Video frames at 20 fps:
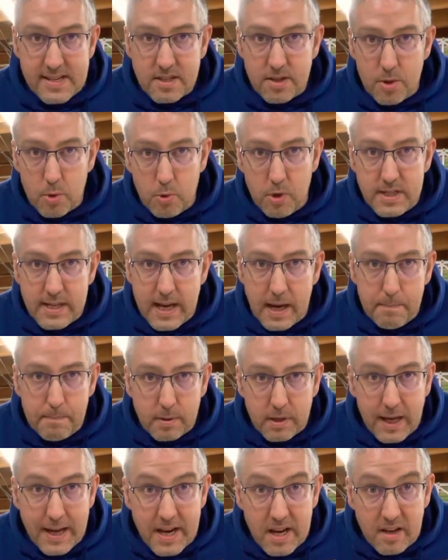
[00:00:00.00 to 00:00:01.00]
So the wood's had
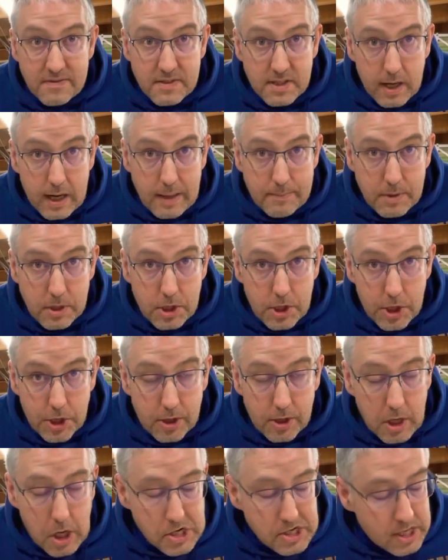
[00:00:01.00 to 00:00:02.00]
plenty of time to cure.